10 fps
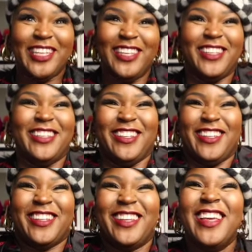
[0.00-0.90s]

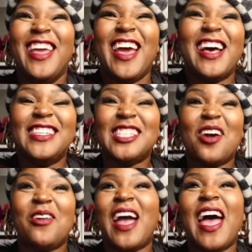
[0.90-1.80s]
I
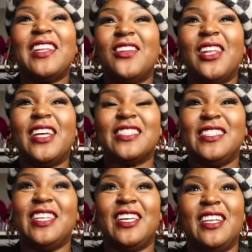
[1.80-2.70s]
saw where Highlifts
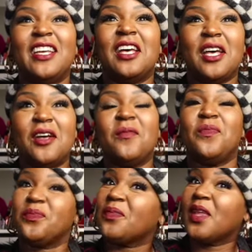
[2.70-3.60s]
did
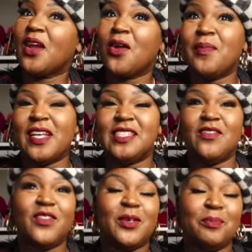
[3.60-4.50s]
her best
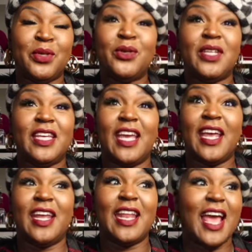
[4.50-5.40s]
in beauty,
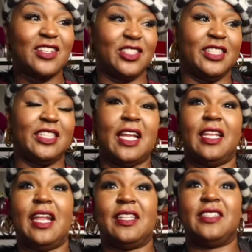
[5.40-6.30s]
and actually she had a
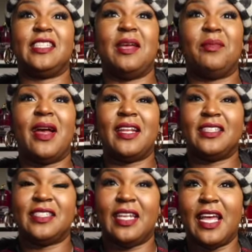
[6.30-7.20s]
lot of the same
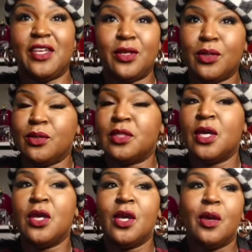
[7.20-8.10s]
products that I use,
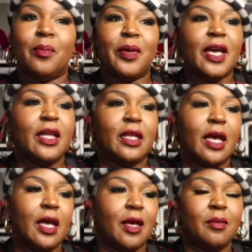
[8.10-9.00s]
but
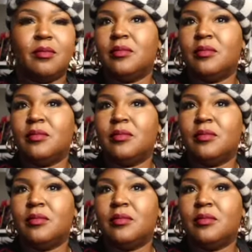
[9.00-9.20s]
I